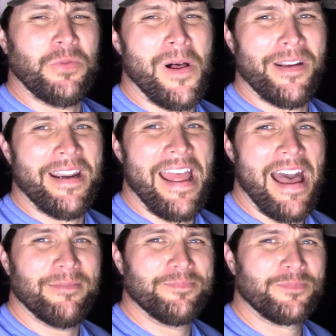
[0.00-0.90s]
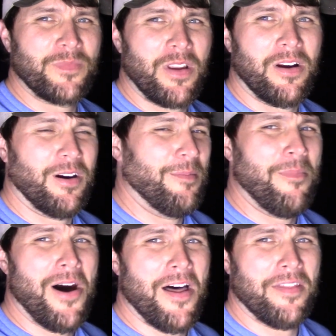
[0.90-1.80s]
Swallowed a gnat or a
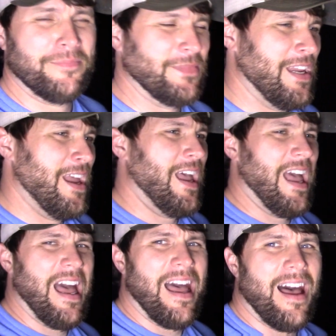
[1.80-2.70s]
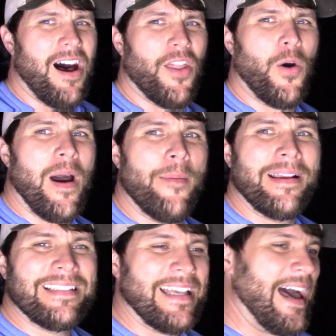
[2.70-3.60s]
moth. Although I am
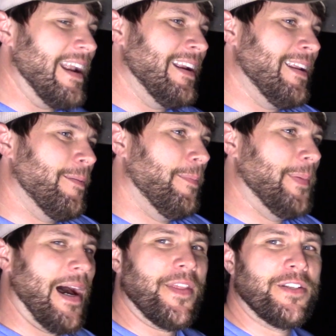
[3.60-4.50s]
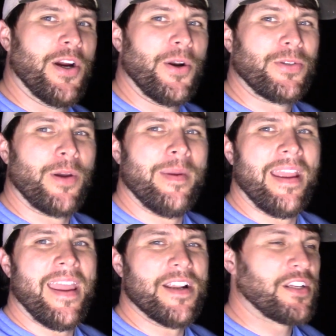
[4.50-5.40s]
excited about the turtle, it's gonna be a
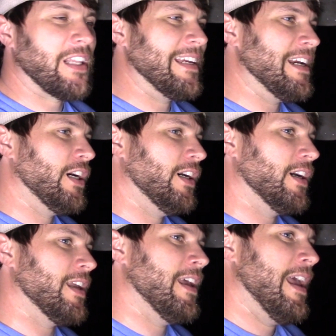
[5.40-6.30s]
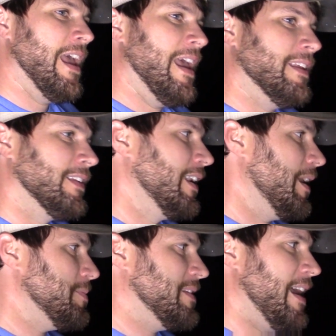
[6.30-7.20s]
catch, clean, cook. It's a little
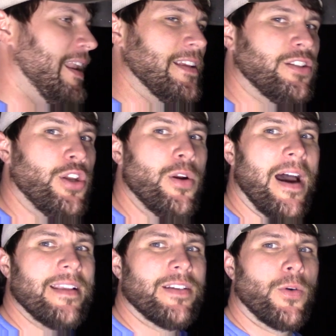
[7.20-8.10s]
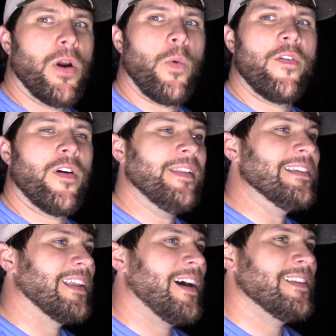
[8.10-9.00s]
upset. That's two nights in a row we've run
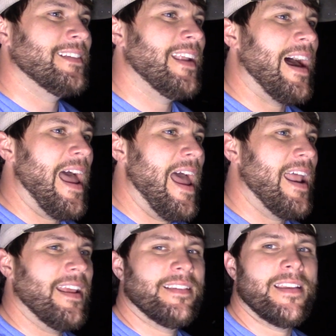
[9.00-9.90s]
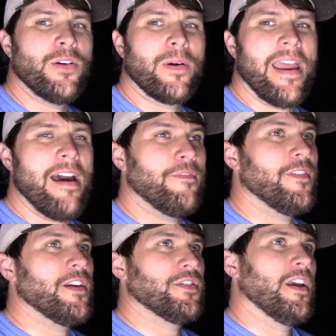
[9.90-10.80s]
these lines and not had a single
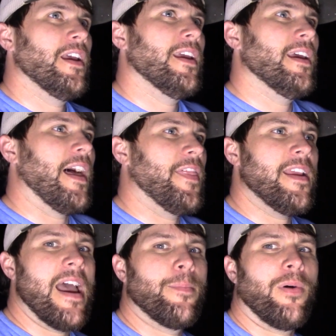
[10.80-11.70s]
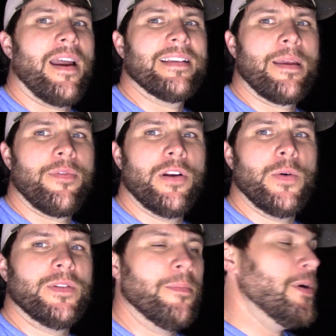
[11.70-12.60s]
catfish. I think it had probably had something to do
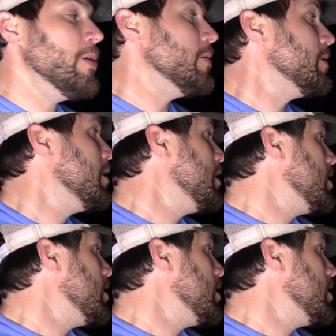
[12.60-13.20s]
with the moon.